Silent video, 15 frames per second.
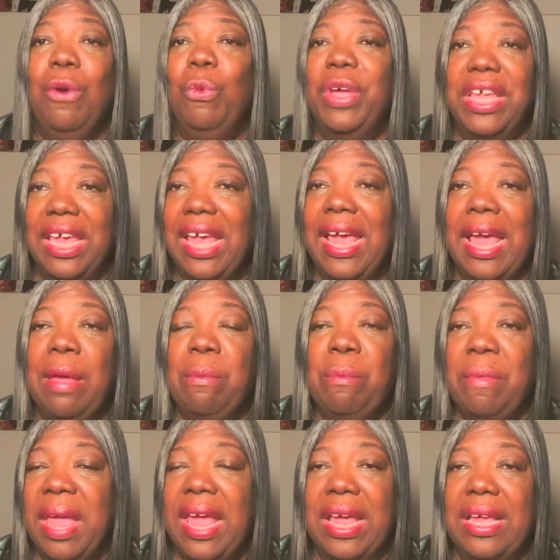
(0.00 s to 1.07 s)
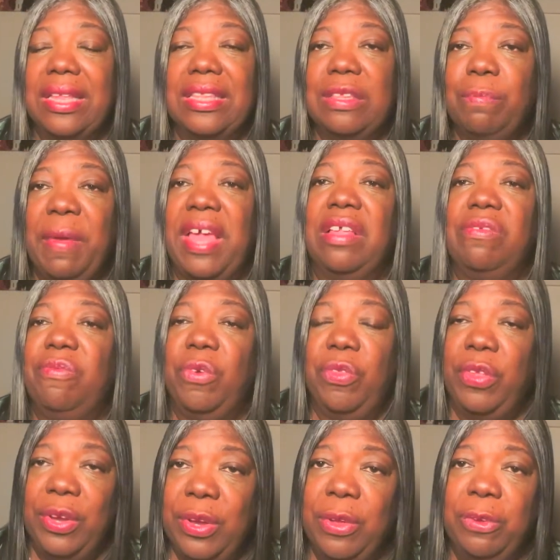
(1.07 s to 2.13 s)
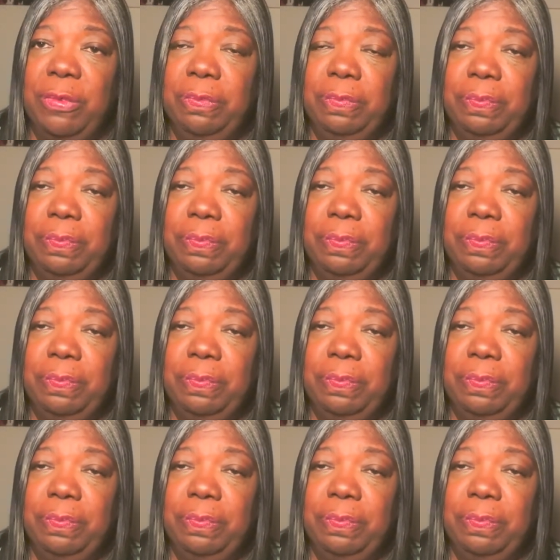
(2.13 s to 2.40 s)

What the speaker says: we can't make space for the new.